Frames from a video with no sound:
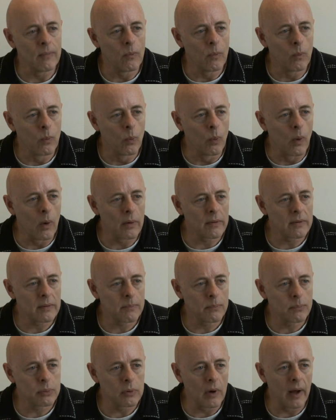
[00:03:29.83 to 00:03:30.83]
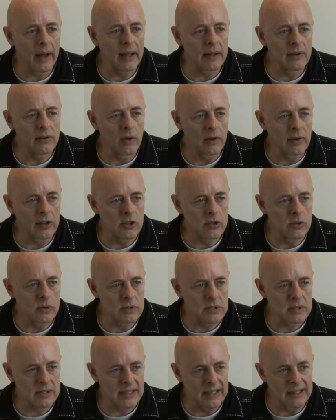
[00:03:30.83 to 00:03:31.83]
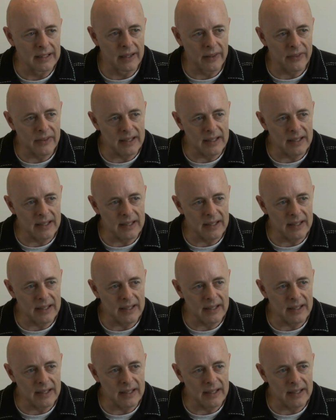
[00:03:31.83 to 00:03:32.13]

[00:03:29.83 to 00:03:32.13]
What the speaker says: what prior knowledge or skill